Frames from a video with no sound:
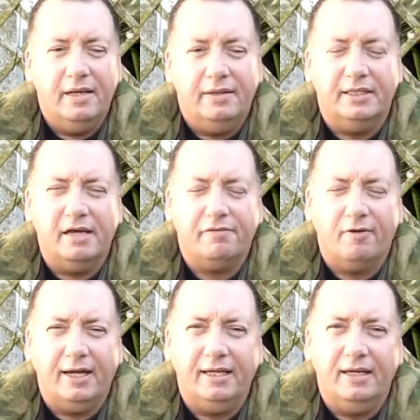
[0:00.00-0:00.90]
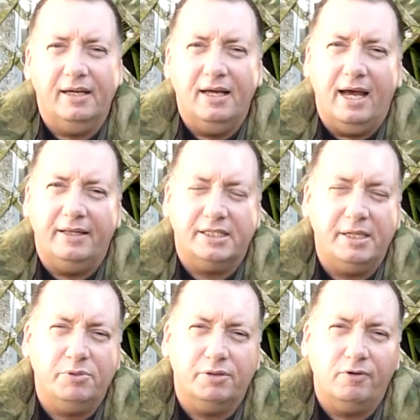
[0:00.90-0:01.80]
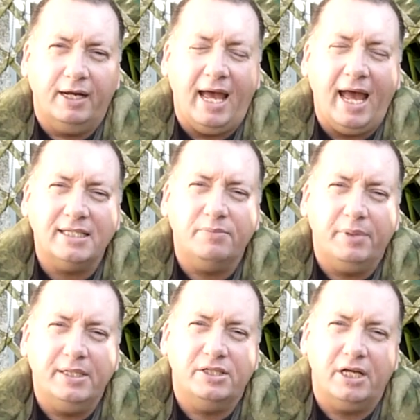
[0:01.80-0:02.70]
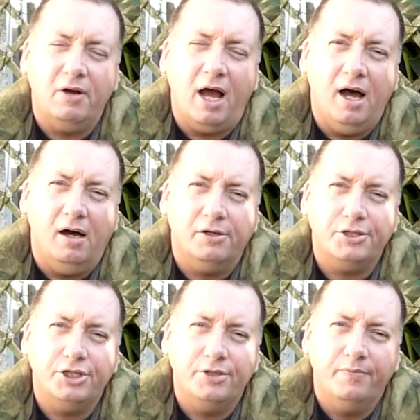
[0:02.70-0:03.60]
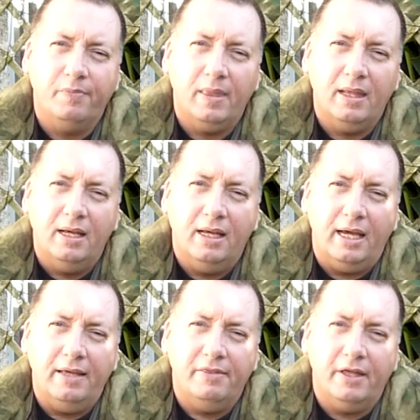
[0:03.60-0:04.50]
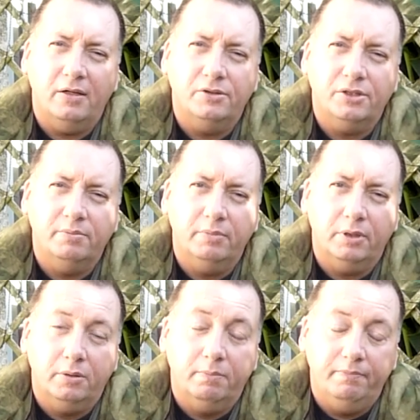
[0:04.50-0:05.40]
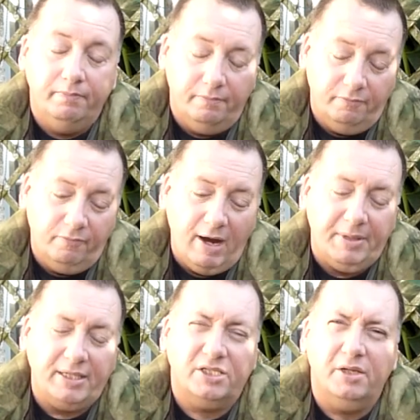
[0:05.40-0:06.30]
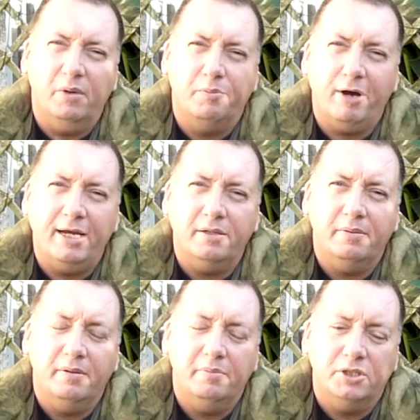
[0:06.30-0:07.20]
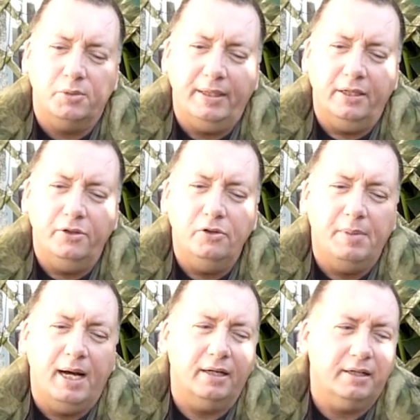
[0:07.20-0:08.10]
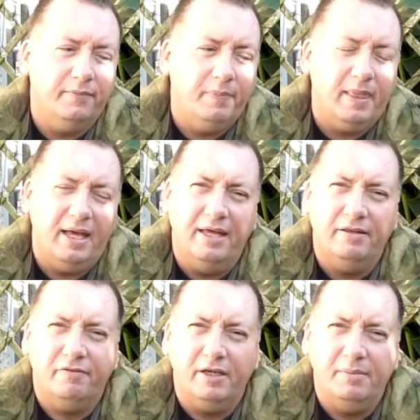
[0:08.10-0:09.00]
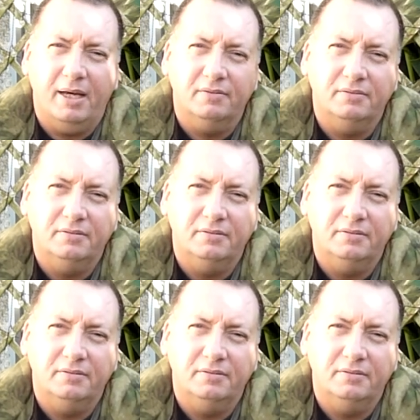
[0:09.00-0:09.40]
the death rate and the symptom rate hasn't been so harsh in those rabbits that were bred between a new buck and the female.